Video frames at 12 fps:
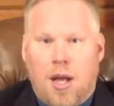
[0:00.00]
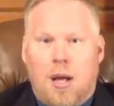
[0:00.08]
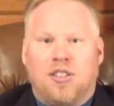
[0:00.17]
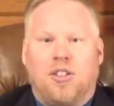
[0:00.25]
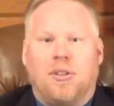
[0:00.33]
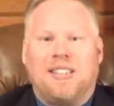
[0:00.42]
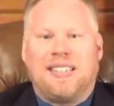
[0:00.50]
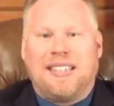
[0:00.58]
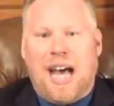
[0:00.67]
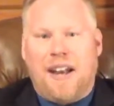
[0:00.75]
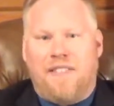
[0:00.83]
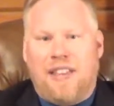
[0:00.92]
So
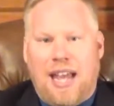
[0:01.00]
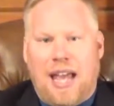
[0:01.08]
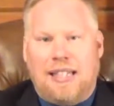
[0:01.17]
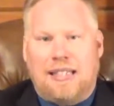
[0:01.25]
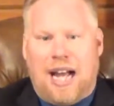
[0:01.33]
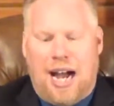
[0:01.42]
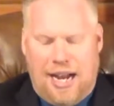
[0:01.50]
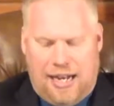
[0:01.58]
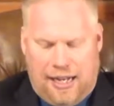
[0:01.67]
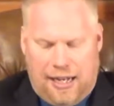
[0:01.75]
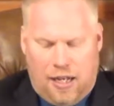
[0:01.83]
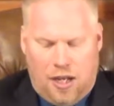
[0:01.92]
instead of the
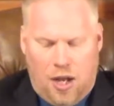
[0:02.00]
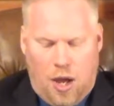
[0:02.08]
anxiety,